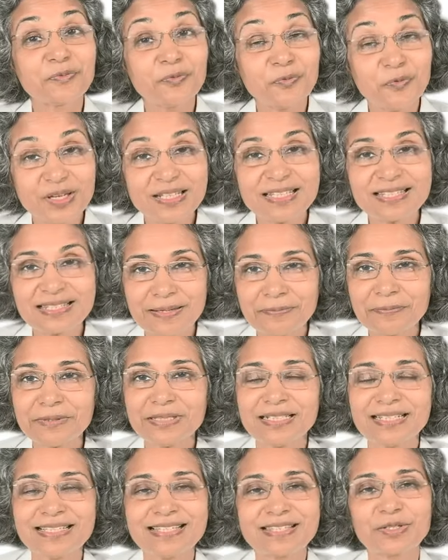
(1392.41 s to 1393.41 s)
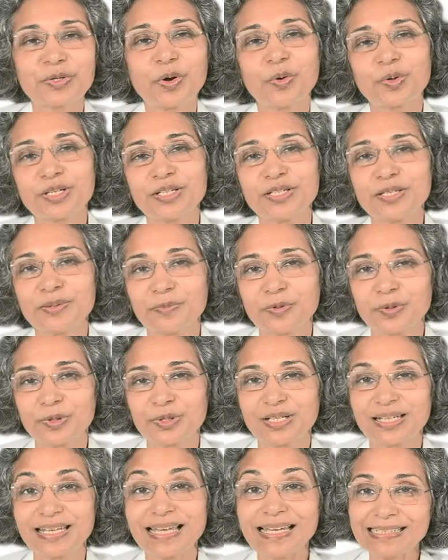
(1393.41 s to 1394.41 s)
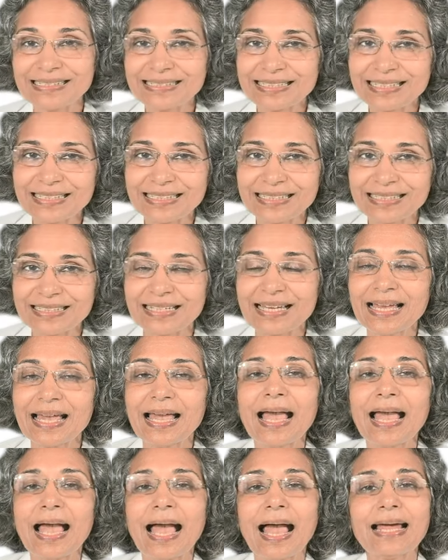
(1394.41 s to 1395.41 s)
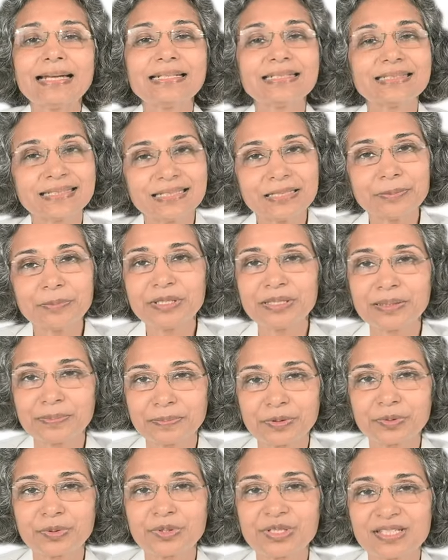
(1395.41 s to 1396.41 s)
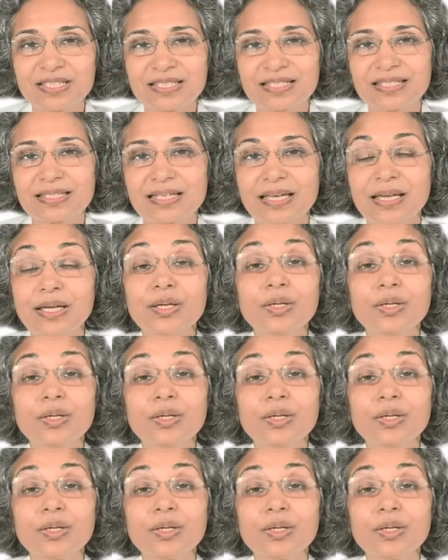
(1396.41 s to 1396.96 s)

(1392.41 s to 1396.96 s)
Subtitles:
when someone is talking about healthcare and treatment approaches,